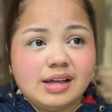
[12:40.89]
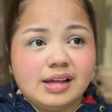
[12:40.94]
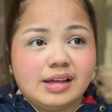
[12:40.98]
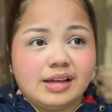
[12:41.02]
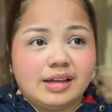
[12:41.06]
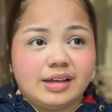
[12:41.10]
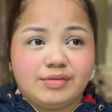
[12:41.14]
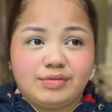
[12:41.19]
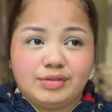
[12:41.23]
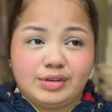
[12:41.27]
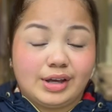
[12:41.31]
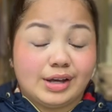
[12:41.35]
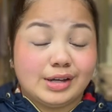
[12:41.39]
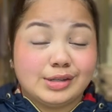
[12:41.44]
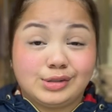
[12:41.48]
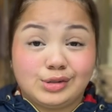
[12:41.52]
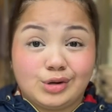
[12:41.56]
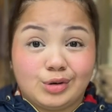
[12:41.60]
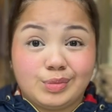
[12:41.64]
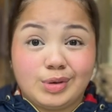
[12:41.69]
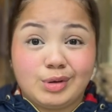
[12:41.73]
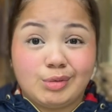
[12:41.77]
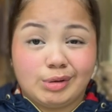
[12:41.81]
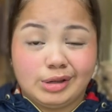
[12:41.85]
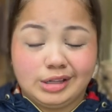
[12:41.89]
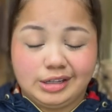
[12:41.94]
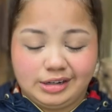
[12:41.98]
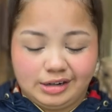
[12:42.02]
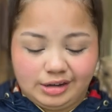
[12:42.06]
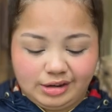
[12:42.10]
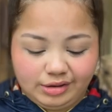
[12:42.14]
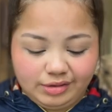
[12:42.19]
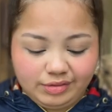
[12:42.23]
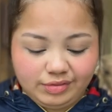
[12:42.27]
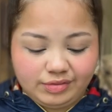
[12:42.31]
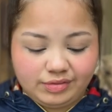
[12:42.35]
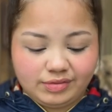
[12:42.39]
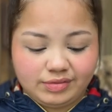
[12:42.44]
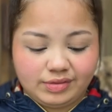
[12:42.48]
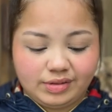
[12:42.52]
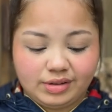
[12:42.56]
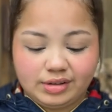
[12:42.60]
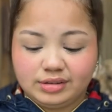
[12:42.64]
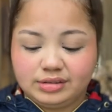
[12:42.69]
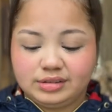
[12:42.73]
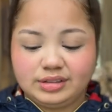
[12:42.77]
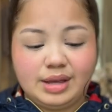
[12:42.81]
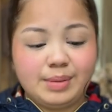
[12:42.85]
if you guys know me well enough,
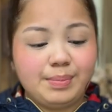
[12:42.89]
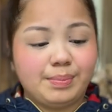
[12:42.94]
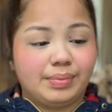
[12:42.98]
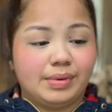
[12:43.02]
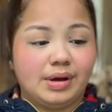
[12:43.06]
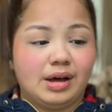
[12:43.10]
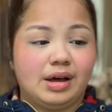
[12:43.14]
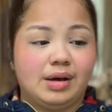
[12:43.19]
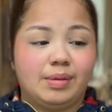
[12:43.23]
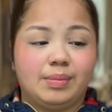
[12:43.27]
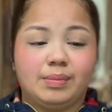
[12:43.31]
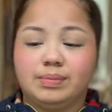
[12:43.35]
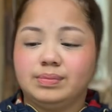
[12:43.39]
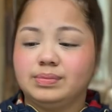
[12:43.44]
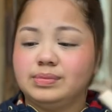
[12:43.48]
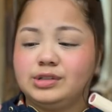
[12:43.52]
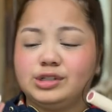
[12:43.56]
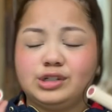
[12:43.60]
lip balm.